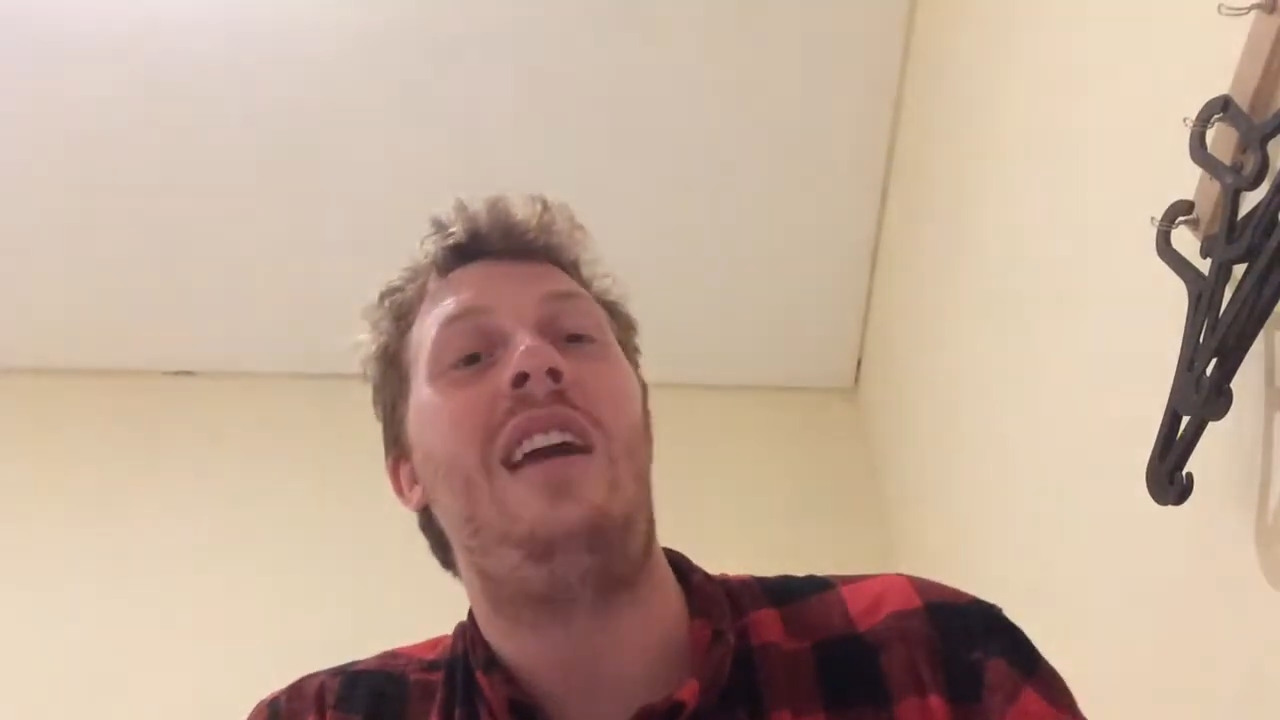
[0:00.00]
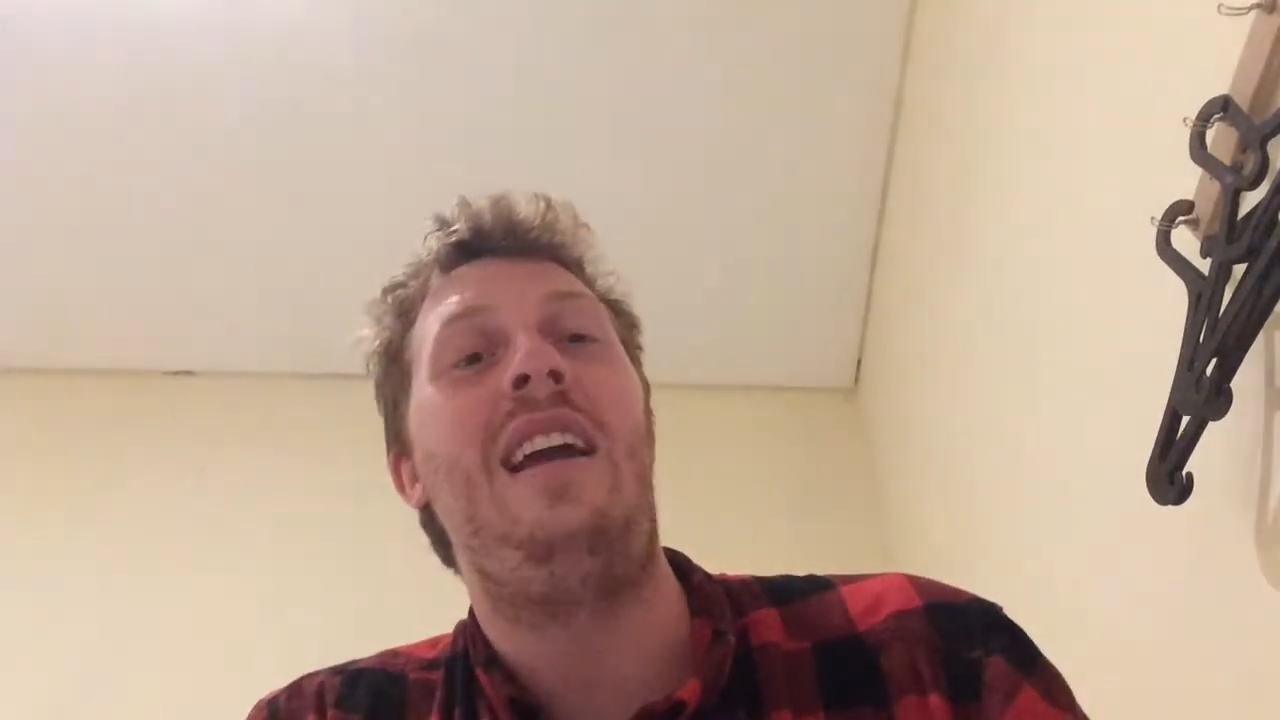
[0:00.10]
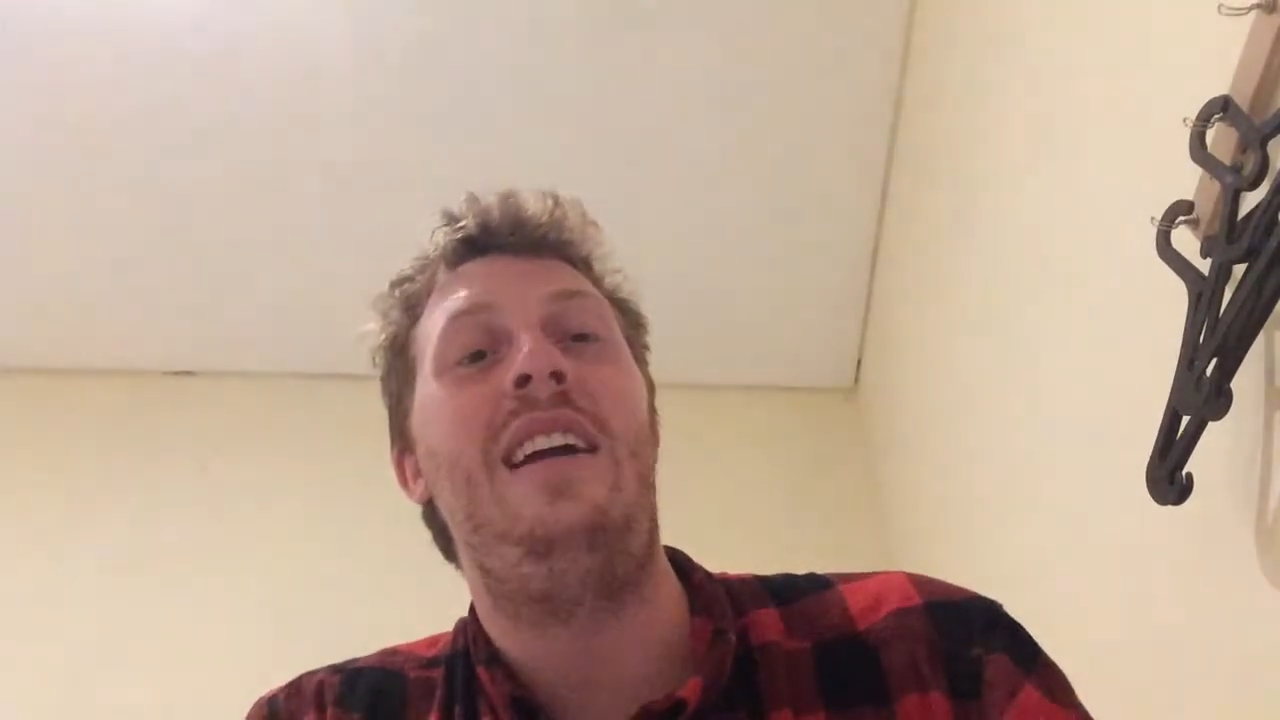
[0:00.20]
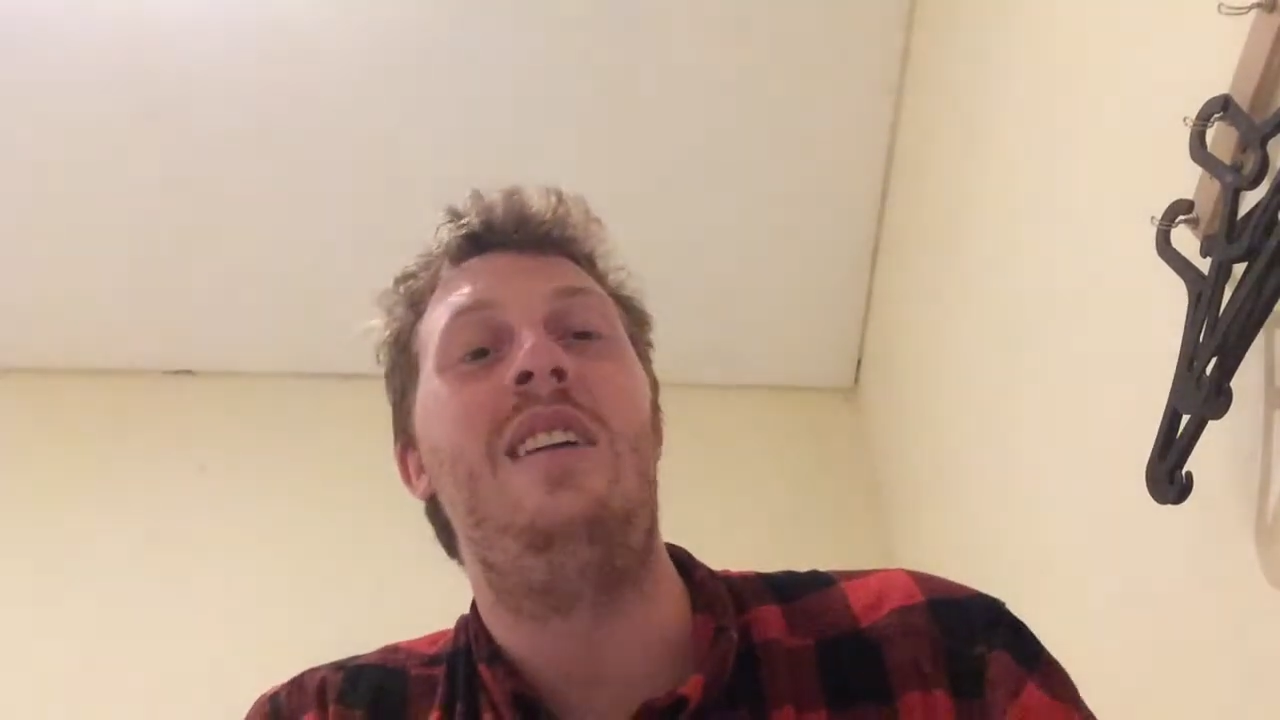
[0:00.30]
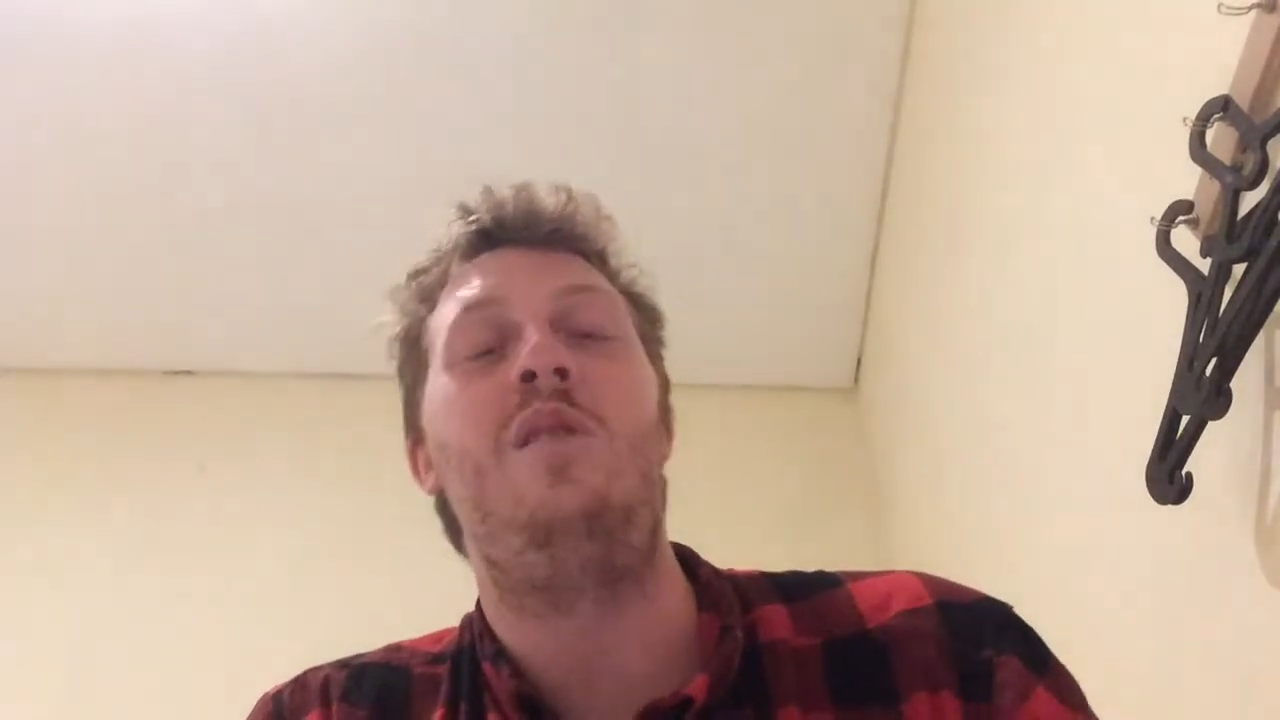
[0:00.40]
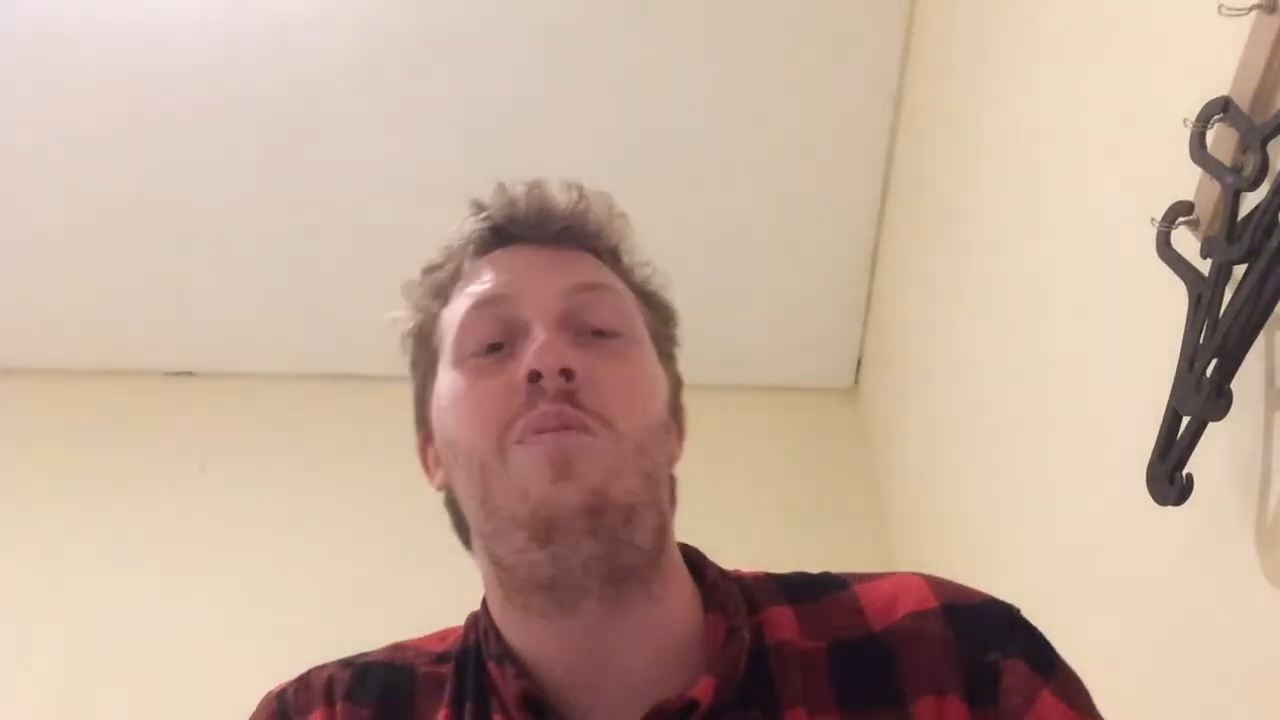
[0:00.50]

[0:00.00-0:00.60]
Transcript: hands